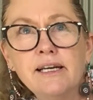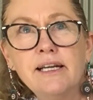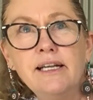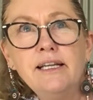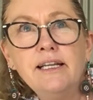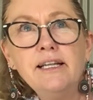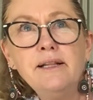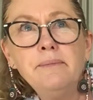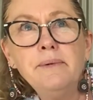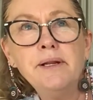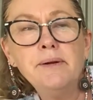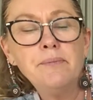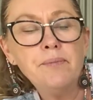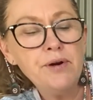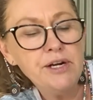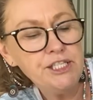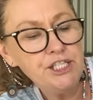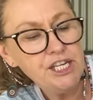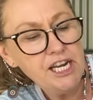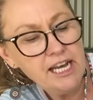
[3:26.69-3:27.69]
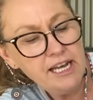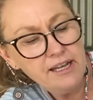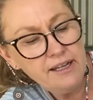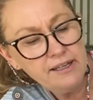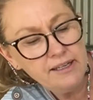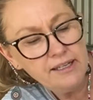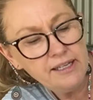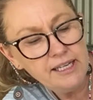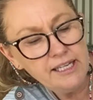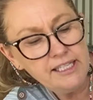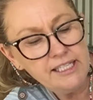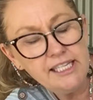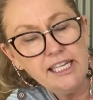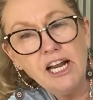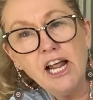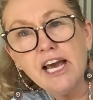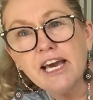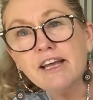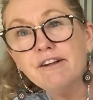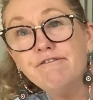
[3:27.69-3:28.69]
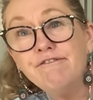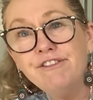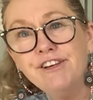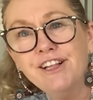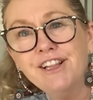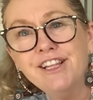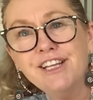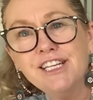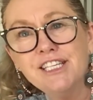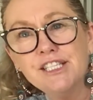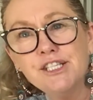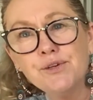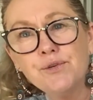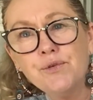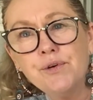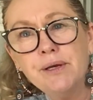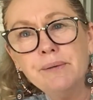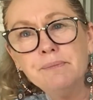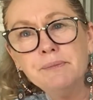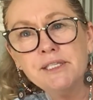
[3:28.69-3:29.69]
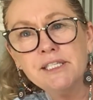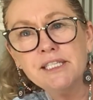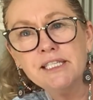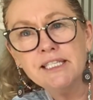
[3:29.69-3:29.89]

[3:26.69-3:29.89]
A little bit of pressure until I can feel that it's gripped.